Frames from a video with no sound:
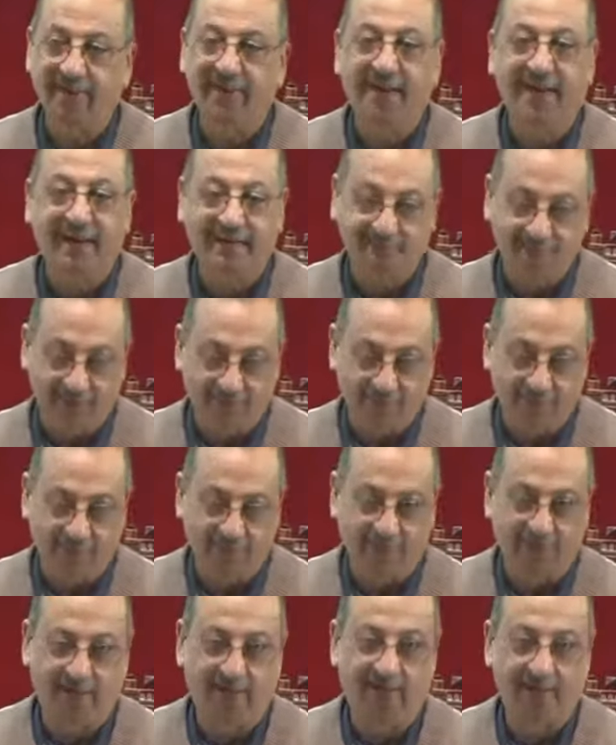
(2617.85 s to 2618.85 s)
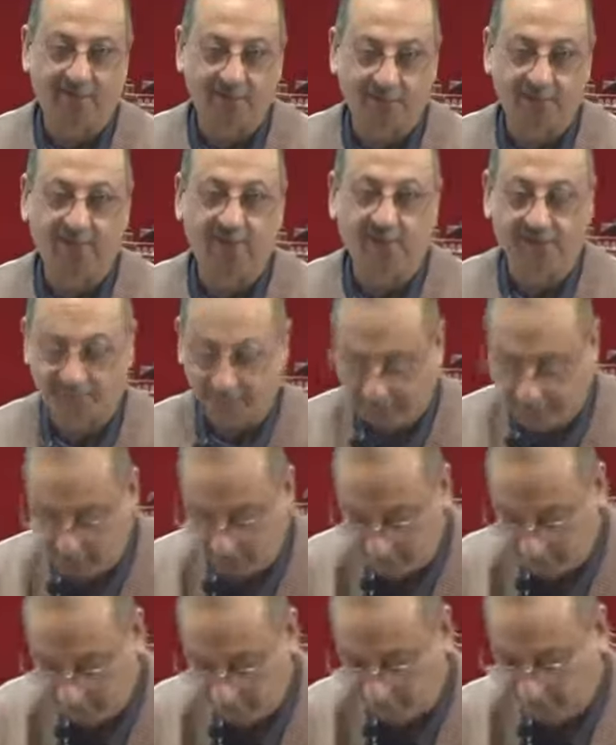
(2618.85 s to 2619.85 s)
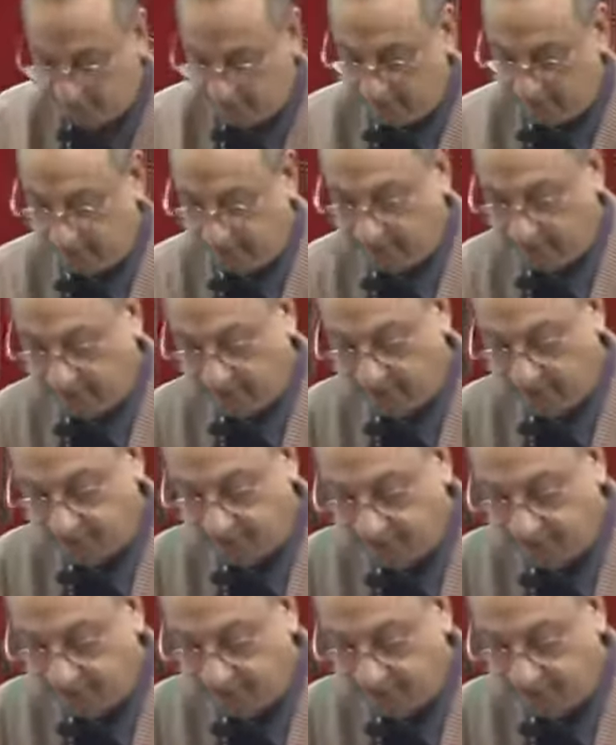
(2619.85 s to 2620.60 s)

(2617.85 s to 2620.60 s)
And ya mutakallim mudaf ilayhi. Very good, brother.